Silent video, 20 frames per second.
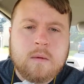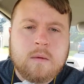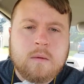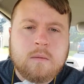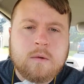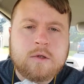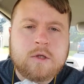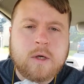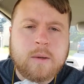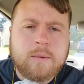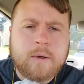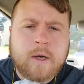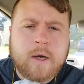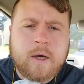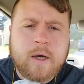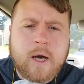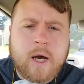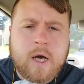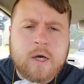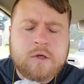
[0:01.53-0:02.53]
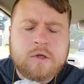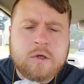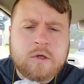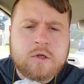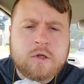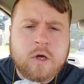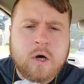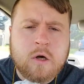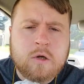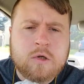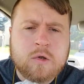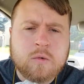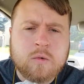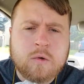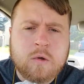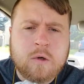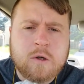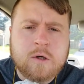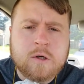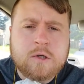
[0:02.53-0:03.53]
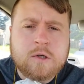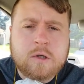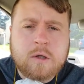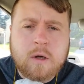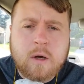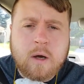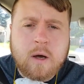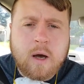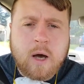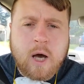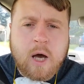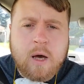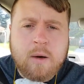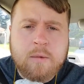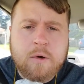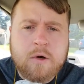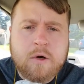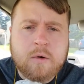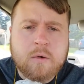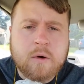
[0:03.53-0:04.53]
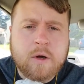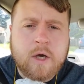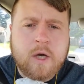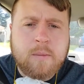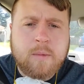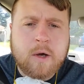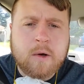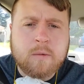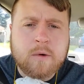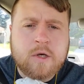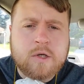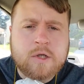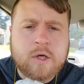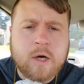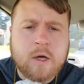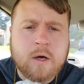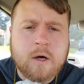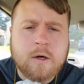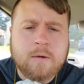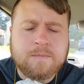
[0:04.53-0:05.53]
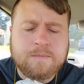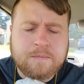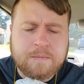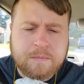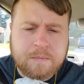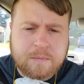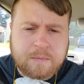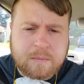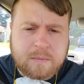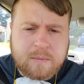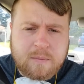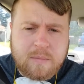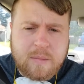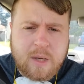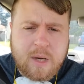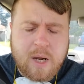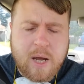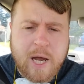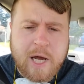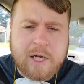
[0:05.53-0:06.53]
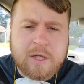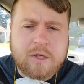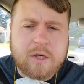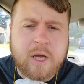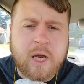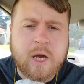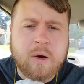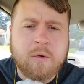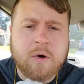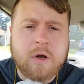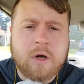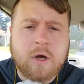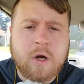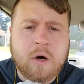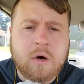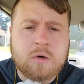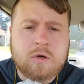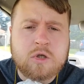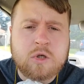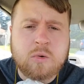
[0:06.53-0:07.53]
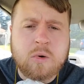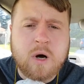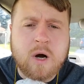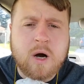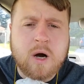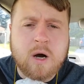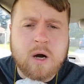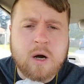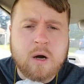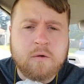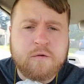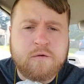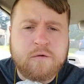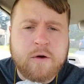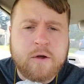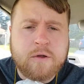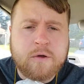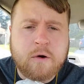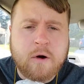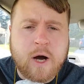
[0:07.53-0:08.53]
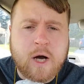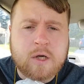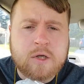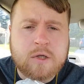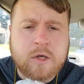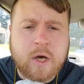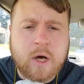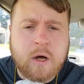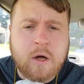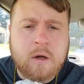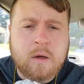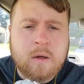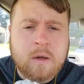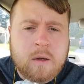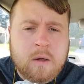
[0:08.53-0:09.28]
What's up again, guys? Nostalgia Rules. I'm a newer eBay reseller, and today we're gonna go to our fifth garage sale.